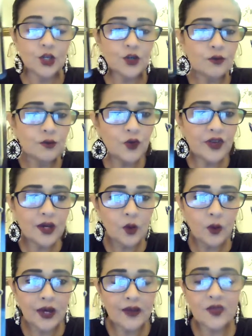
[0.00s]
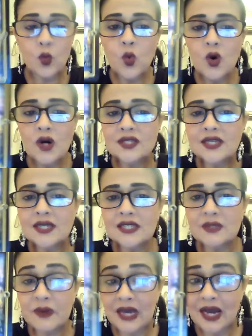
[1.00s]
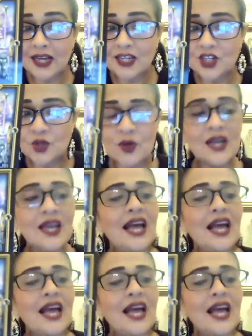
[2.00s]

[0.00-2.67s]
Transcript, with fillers: You're moving away. The worst is behind you.